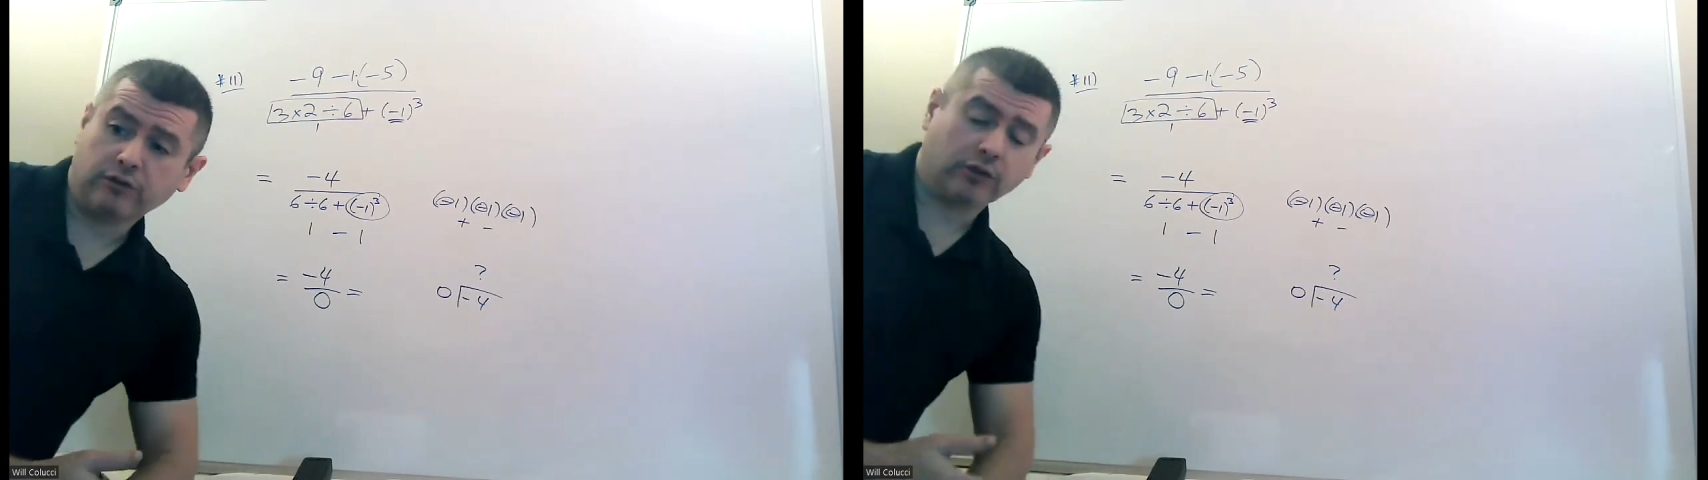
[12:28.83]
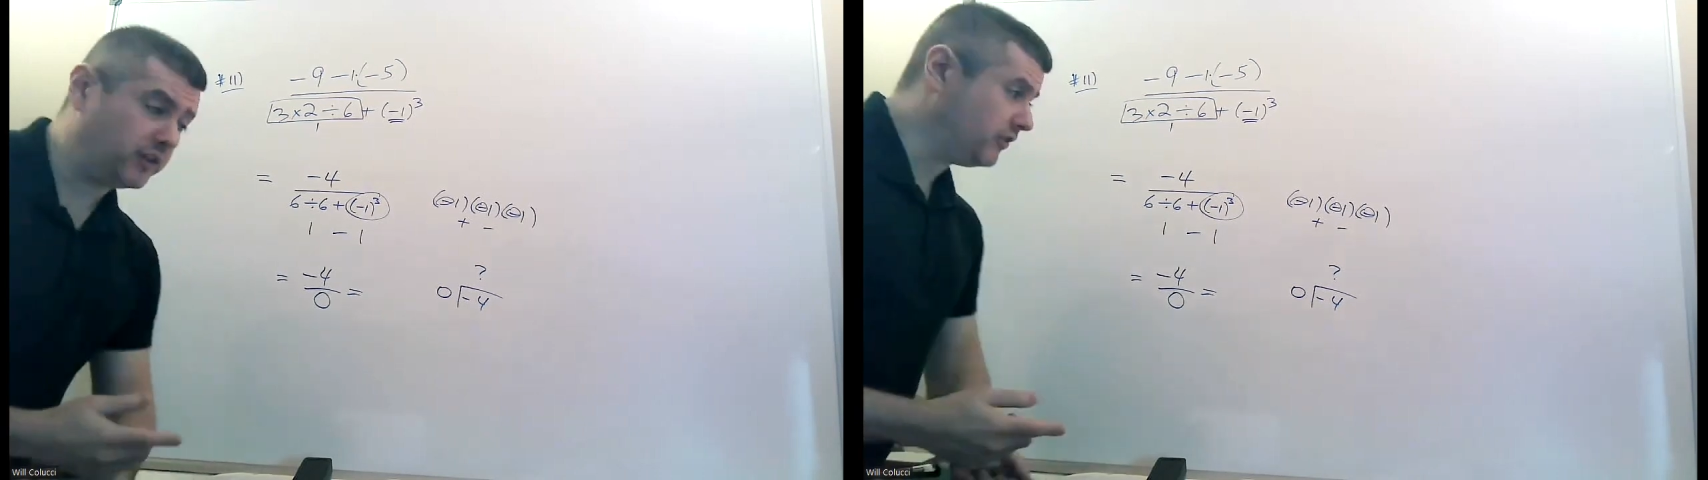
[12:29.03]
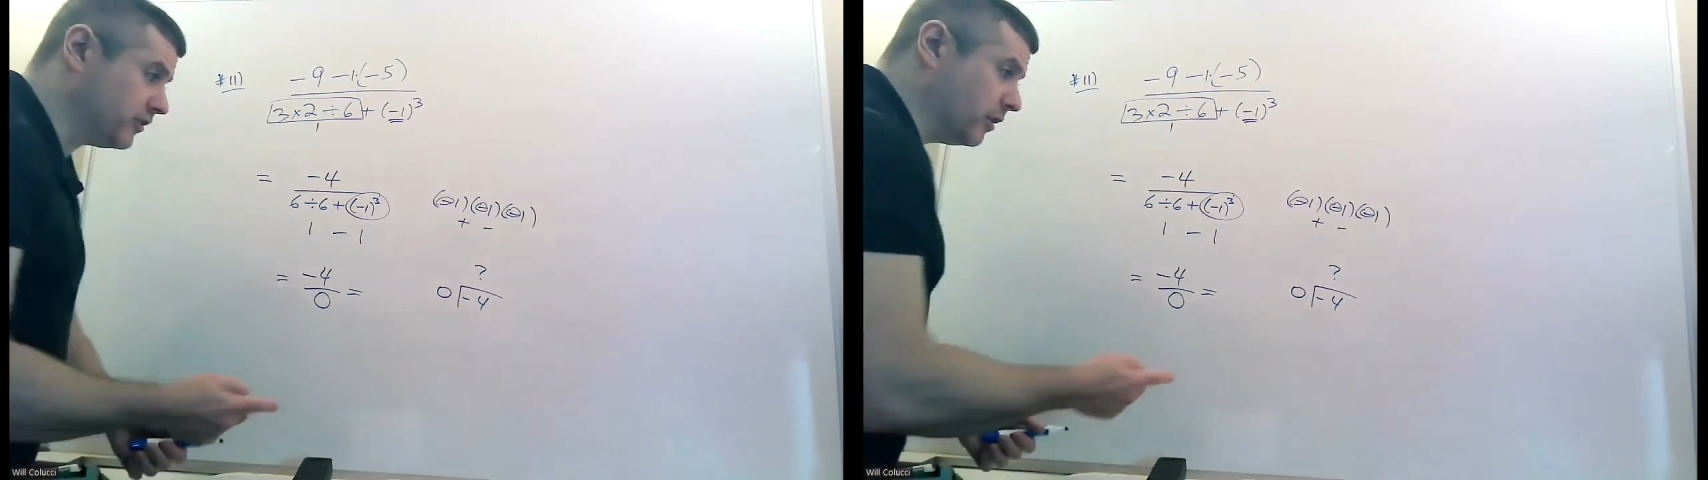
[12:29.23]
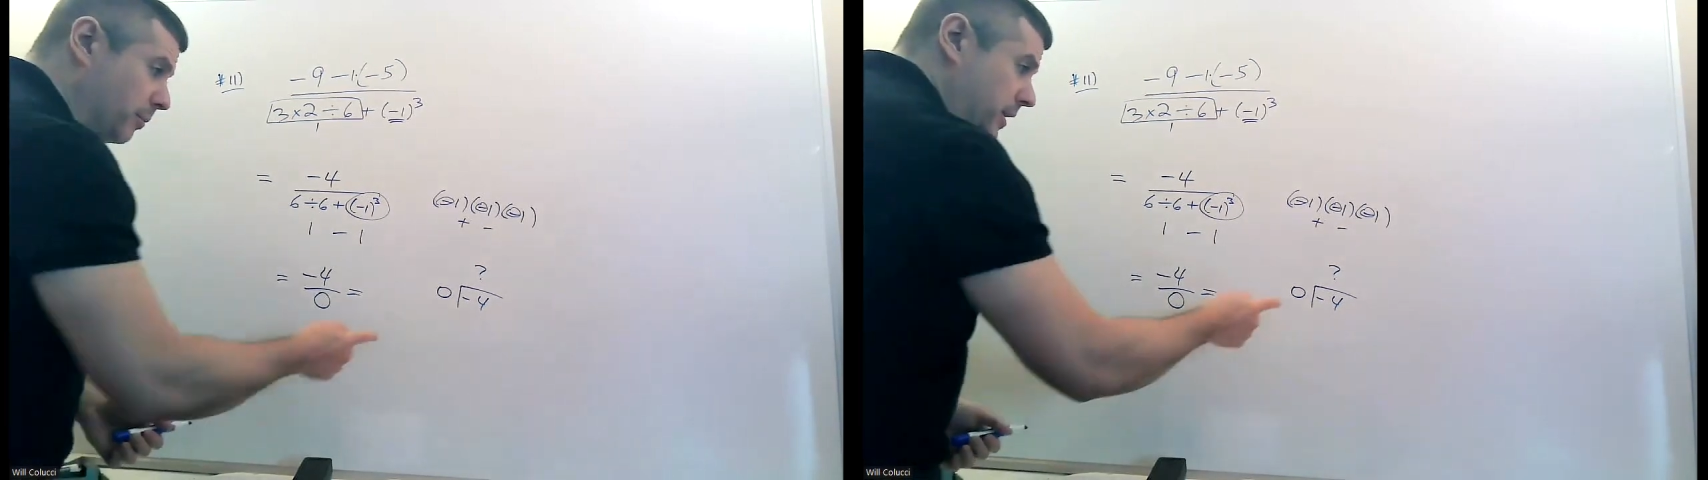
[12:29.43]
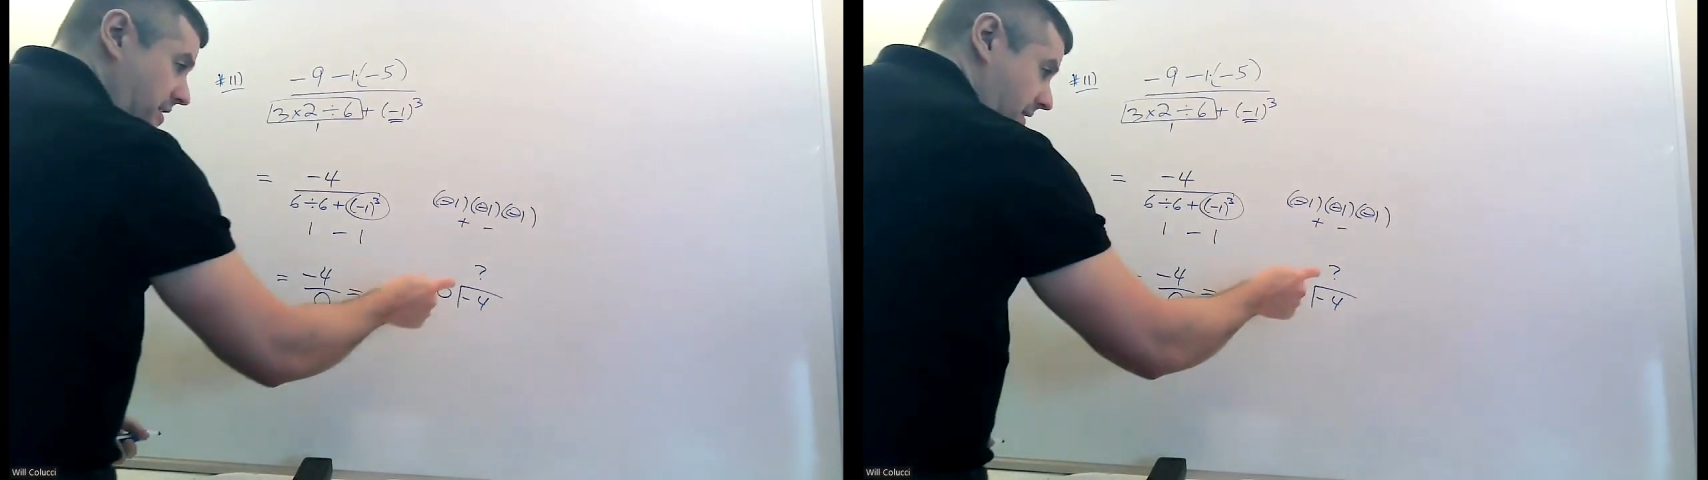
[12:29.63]
So this is
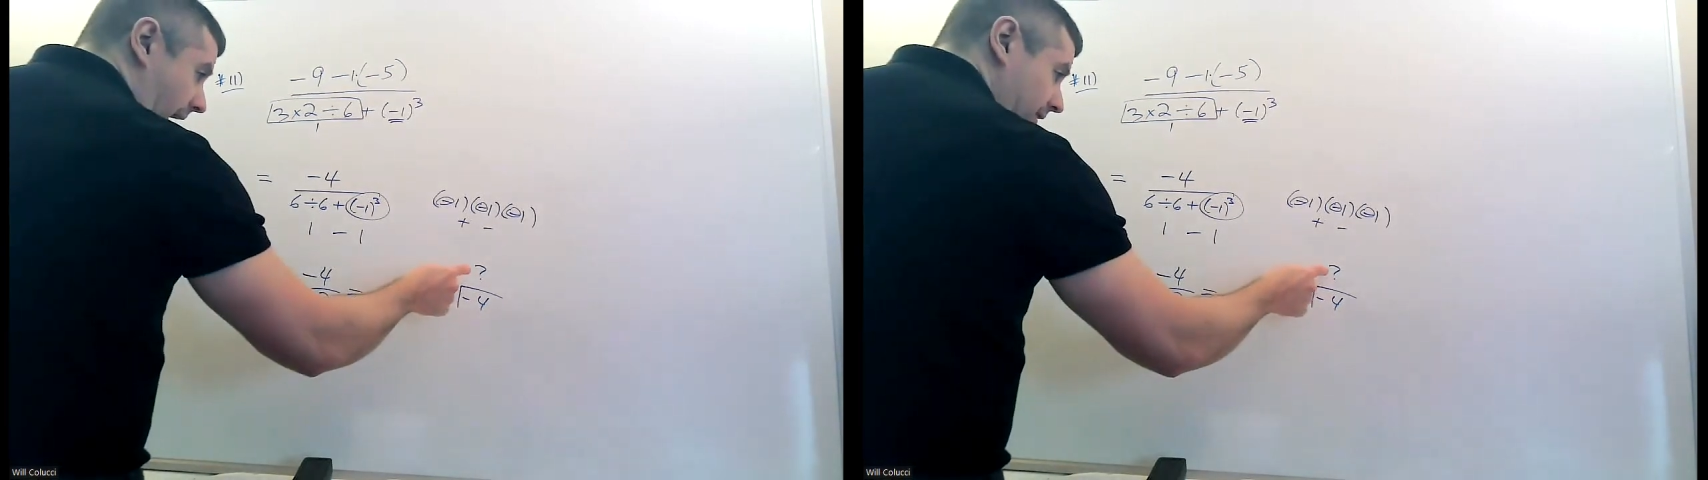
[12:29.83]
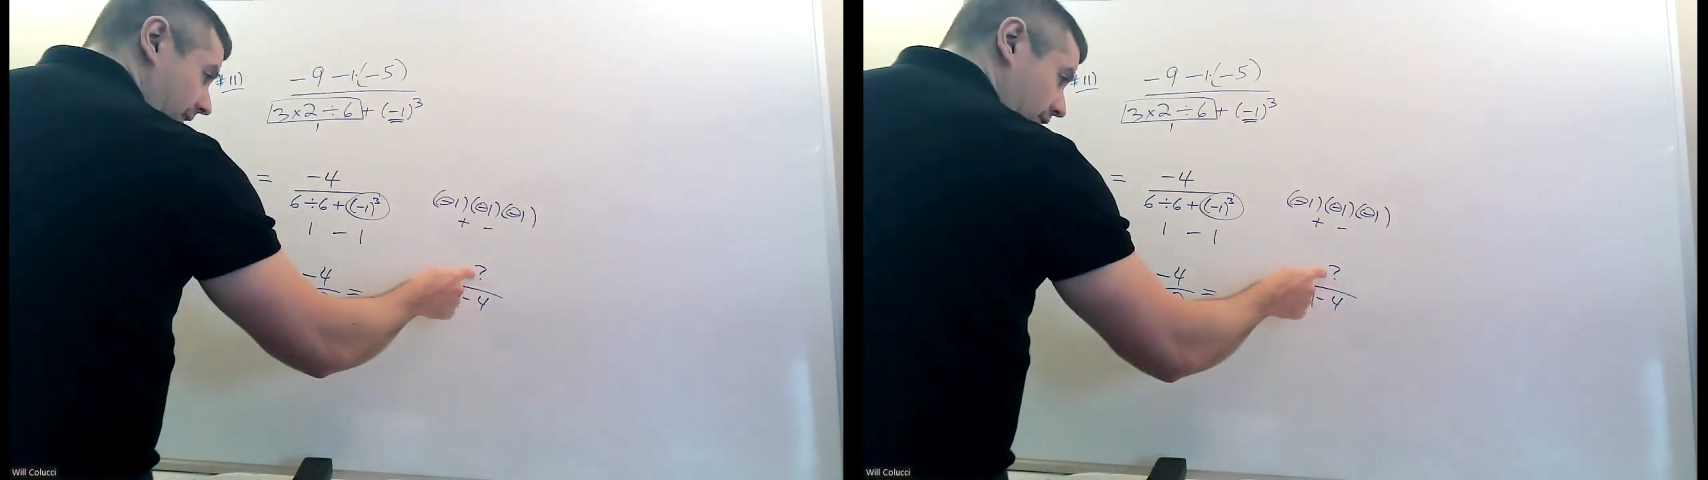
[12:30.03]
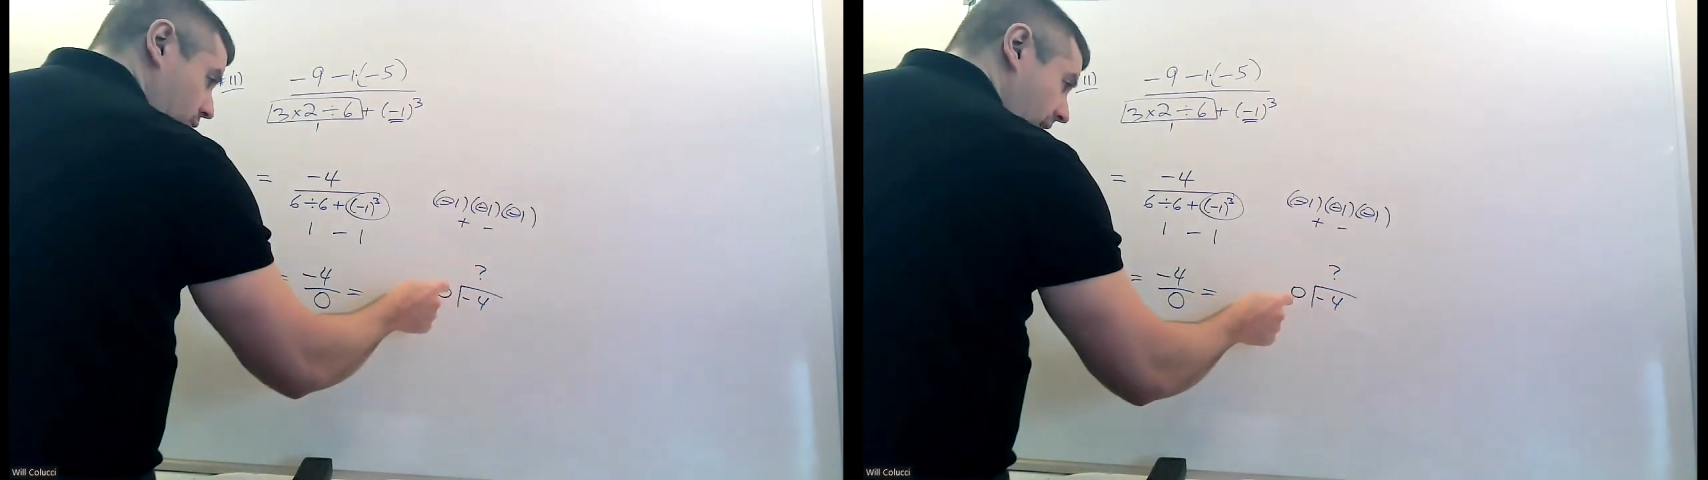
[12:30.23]
complete nonsense.